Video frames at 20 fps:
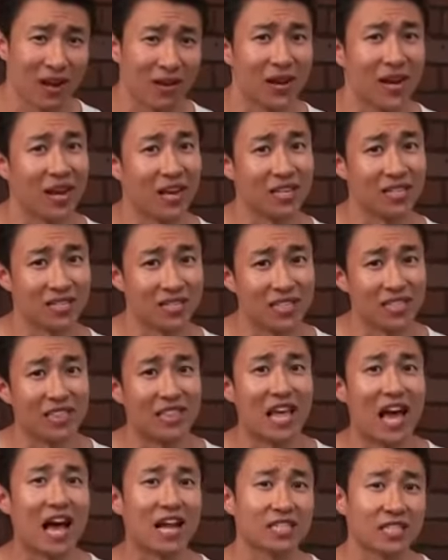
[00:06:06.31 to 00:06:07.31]
And
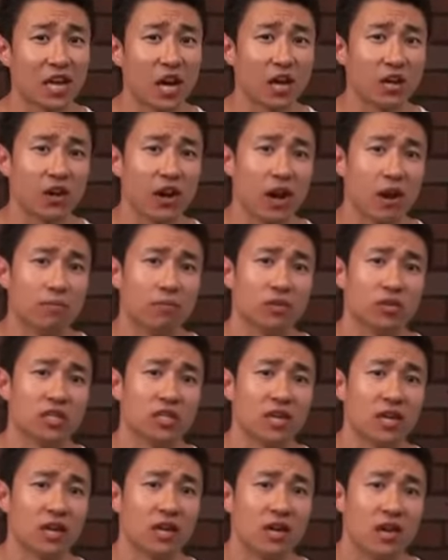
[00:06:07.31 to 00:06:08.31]
that's how you're able
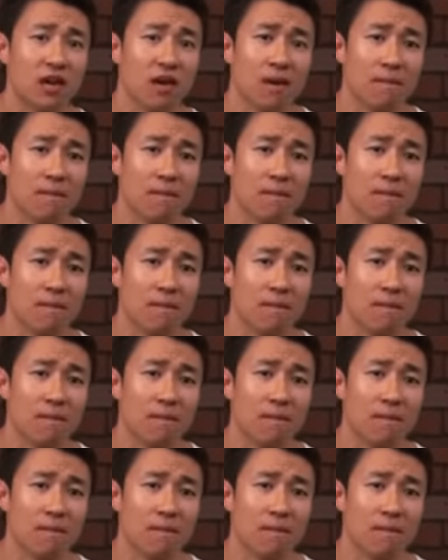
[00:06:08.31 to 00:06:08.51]
to